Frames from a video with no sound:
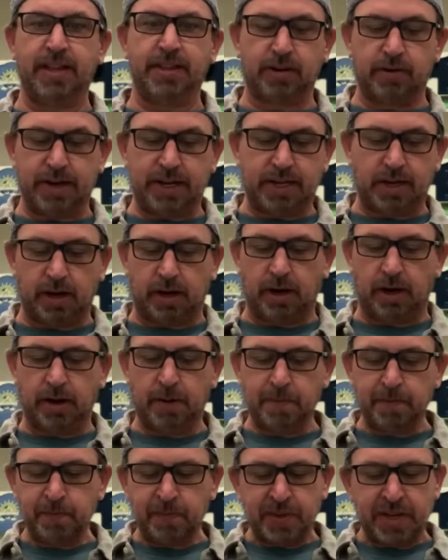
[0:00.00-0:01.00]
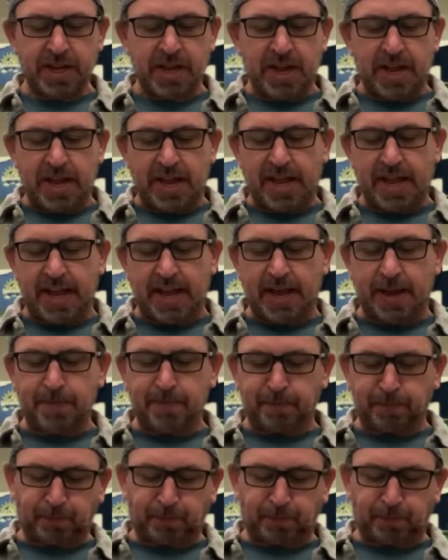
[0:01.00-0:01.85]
the green car. And